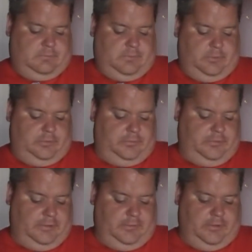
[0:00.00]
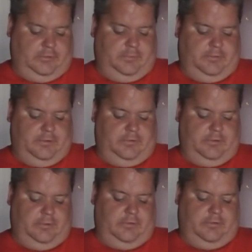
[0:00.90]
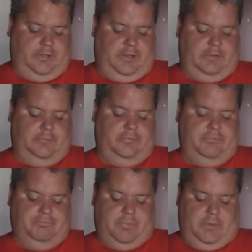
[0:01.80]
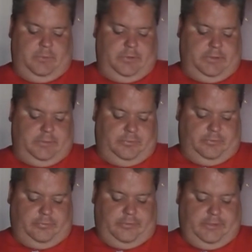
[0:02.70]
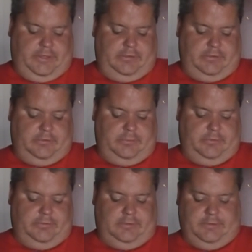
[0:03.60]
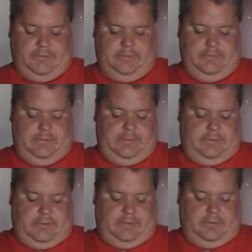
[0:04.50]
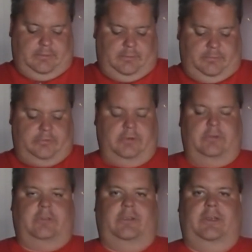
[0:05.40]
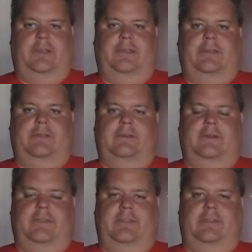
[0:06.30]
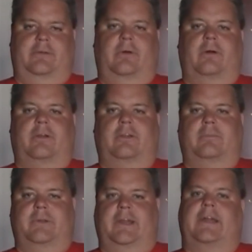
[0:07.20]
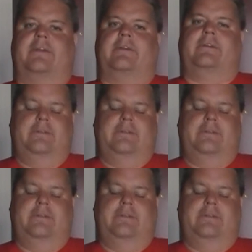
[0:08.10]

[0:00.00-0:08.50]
Rasmus Anderson, Chris Tanev. When it comes to free agents, which I'm almost going to say, I think they're all going to come back.